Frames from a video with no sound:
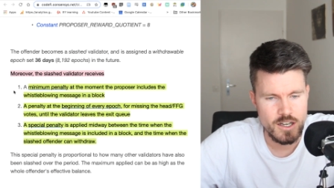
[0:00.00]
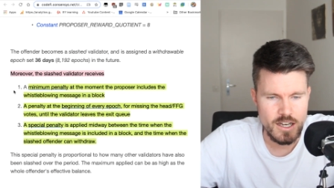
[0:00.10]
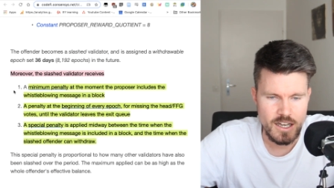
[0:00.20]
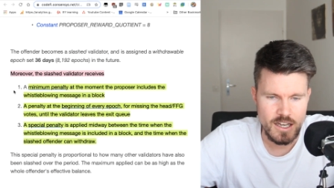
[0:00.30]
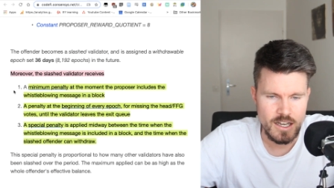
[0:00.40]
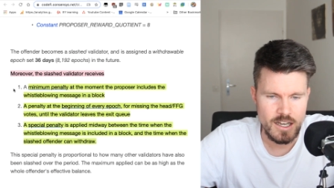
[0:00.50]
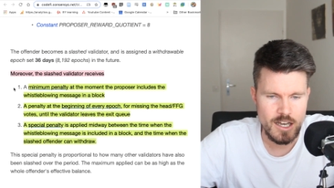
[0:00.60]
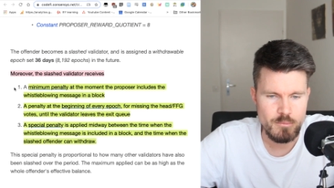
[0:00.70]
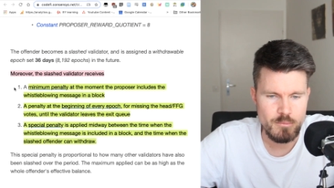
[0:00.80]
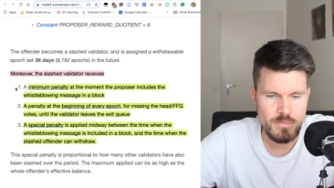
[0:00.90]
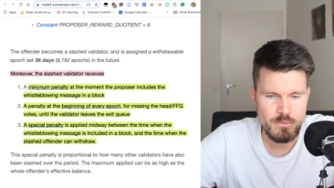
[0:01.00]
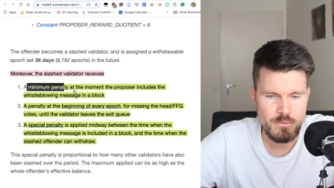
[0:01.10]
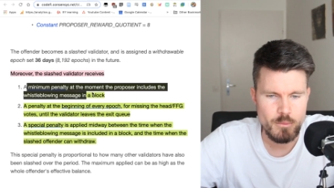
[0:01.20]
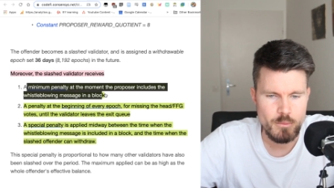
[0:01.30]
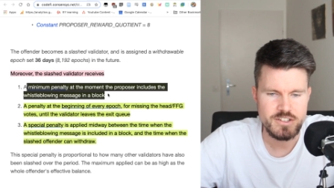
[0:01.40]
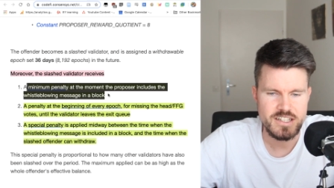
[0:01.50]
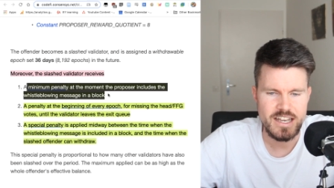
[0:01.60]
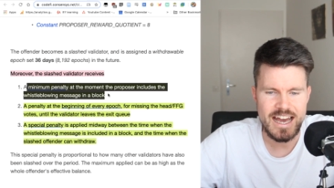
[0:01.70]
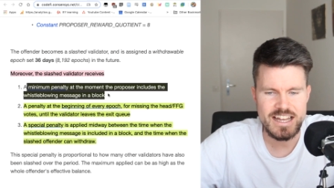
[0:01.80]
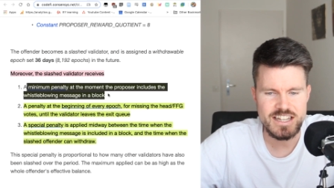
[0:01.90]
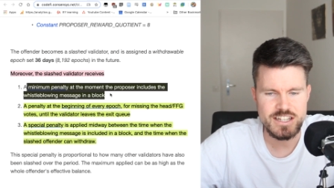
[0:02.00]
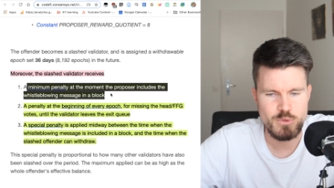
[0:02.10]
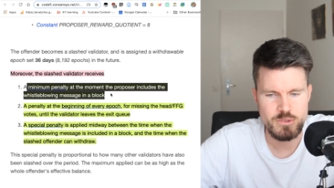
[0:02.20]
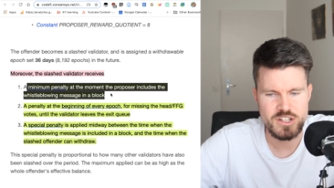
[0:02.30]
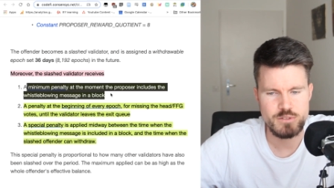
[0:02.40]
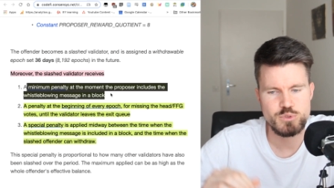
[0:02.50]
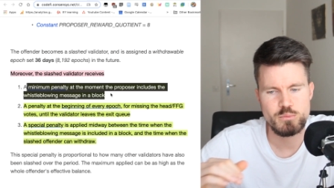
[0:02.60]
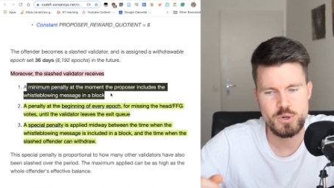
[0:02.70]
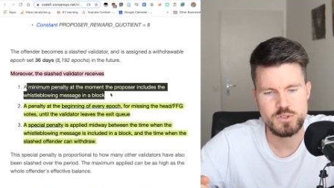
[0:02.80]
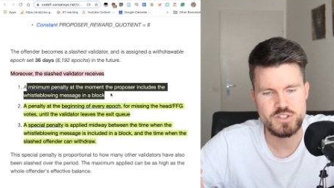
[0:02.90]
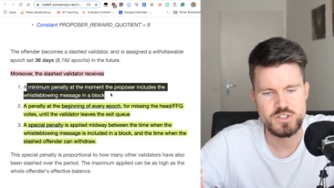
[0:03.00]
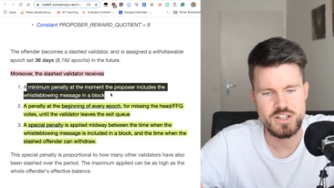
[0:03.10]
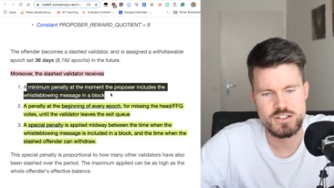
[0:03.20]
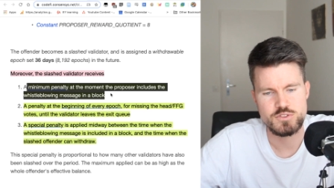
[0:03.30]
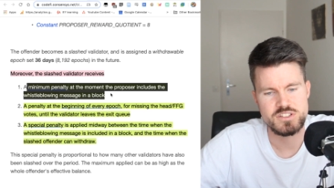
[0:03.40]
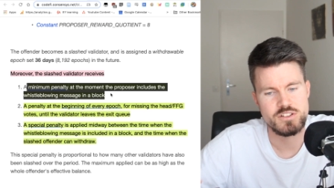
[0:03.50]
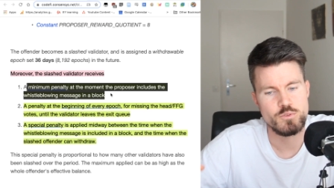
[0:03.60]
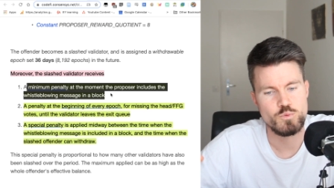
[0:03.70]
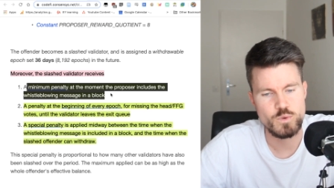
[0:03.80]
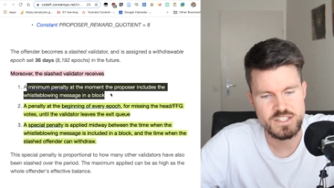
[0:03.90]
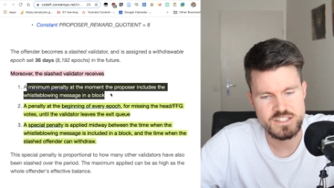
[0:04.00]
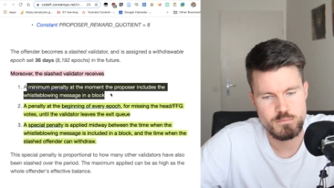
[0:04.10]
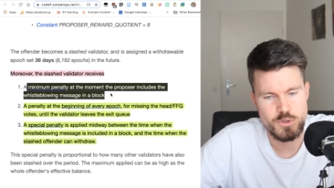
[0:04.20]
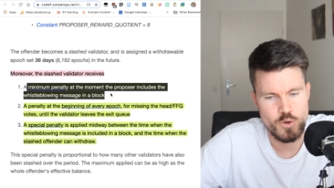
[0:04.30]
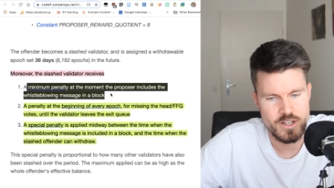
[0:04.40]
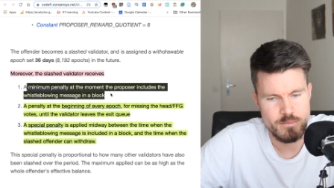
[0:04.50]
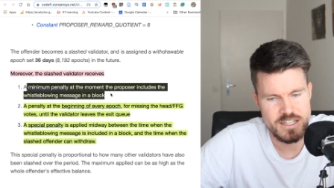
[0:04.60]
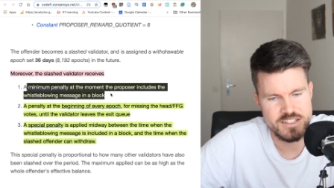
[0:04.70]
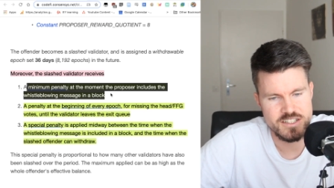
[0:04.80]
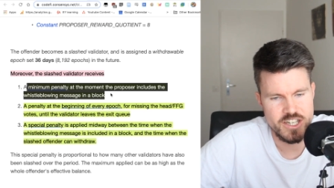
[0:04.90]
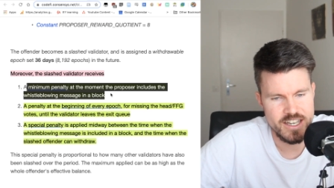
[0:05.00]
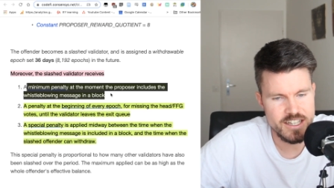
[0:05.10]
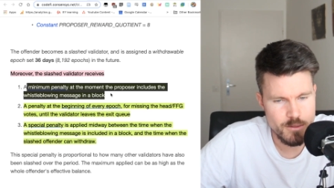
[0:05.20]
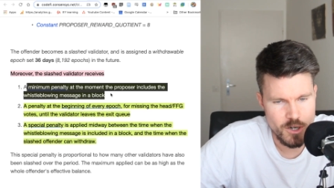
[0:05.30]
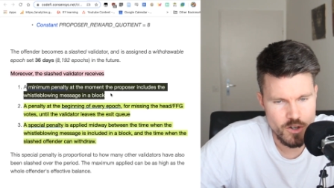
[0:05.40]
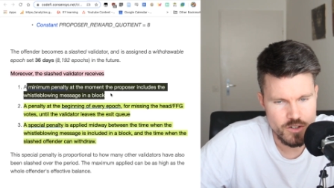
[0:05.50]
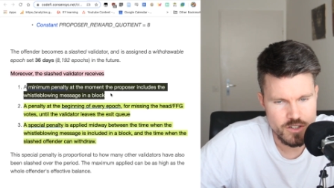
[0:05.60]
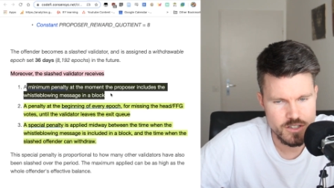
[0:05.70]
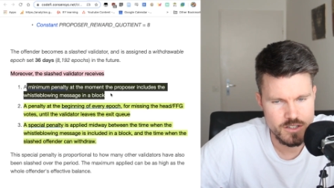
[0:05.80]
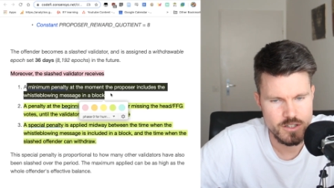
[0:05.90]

uh, a minimum penalty at the moment, the proposer includes the whistleblowing message in a block.